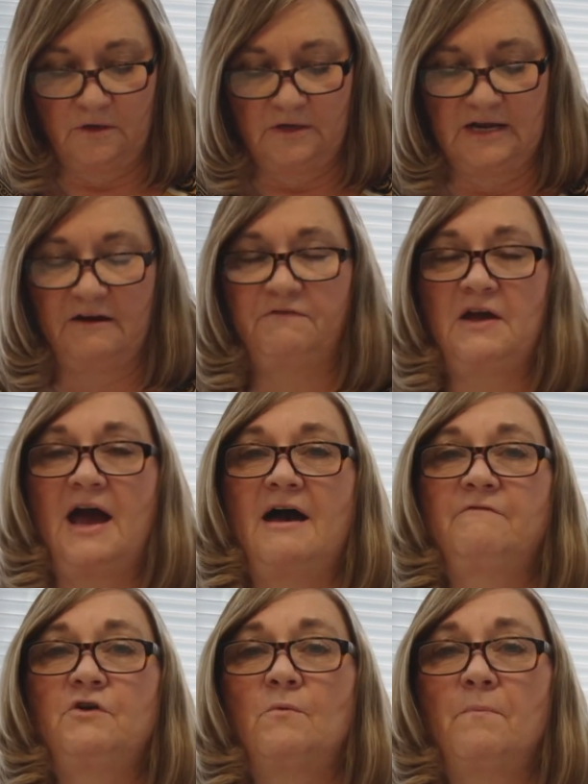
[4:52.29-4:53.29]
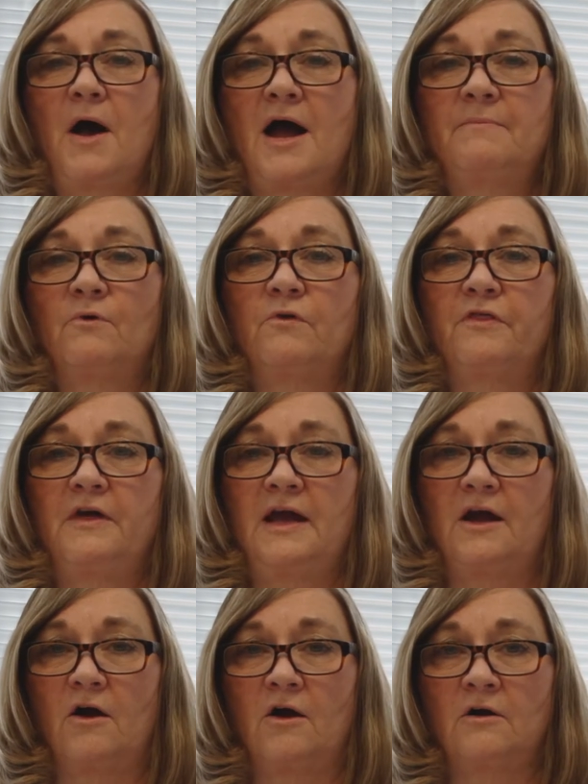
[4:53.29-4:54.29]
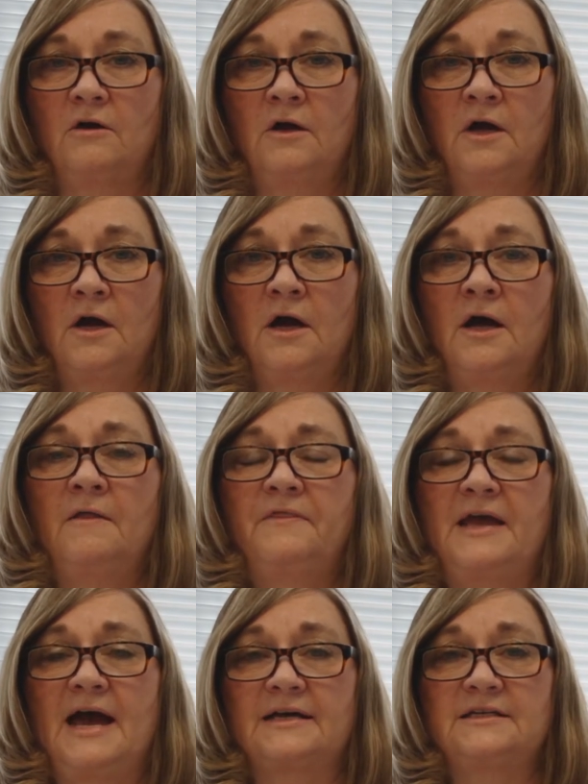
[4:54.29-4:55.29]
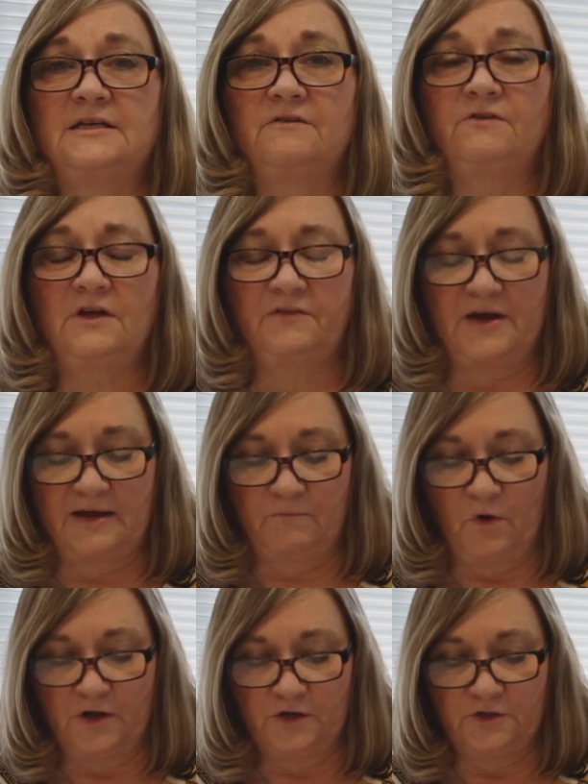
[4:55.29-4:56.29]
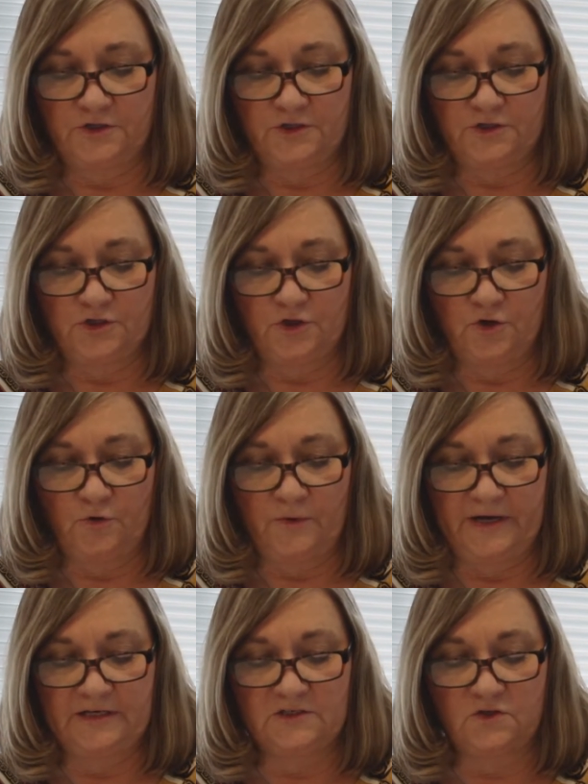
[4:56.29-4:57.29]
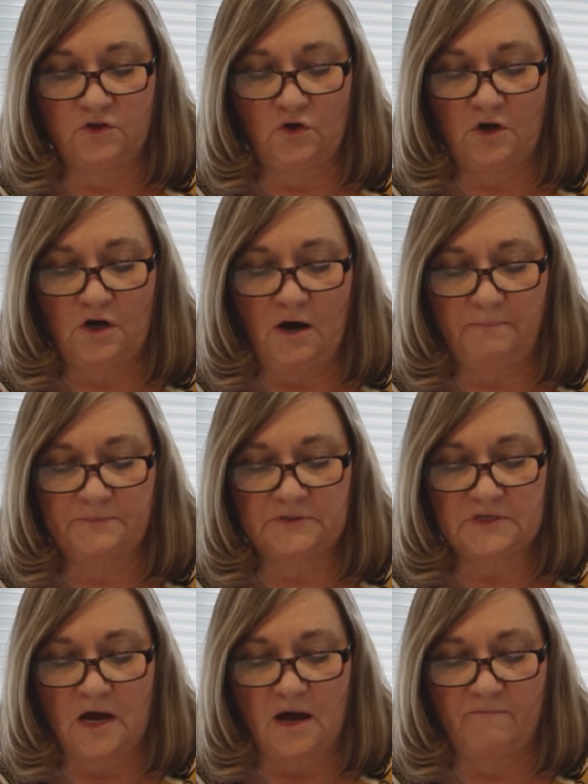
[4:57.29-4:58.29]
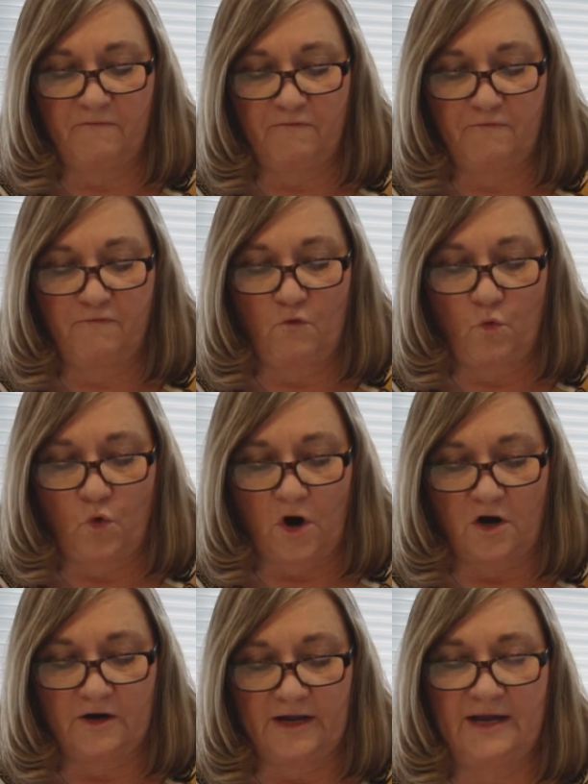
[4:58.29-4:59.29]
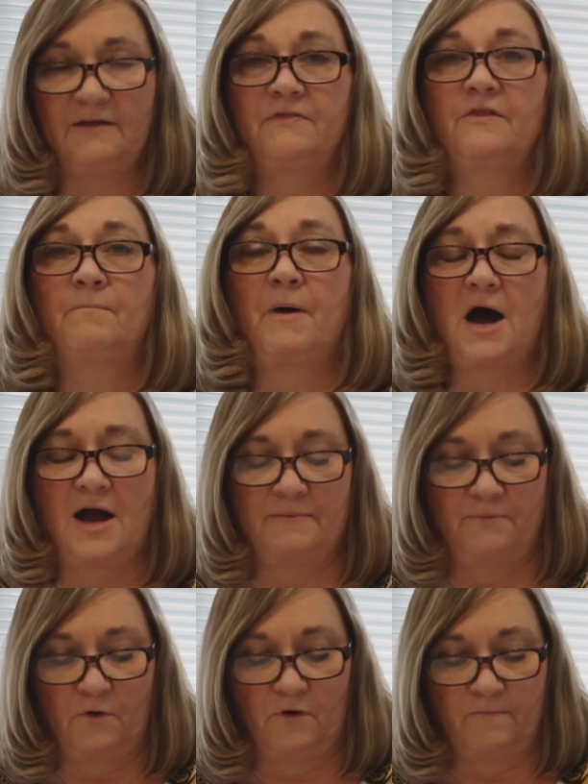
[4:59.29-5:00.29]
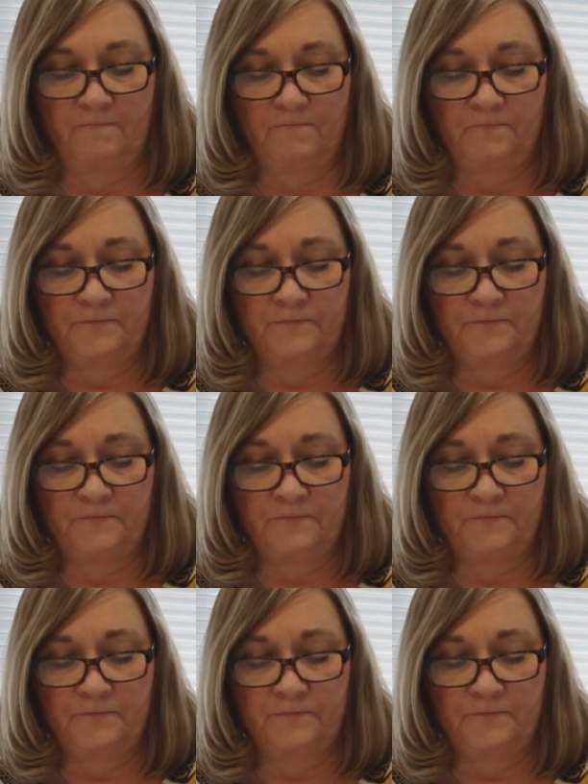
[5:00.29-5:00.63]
Now, if you have your Bible there, the activity they want you to do is look up Psalm 4 in the Bible.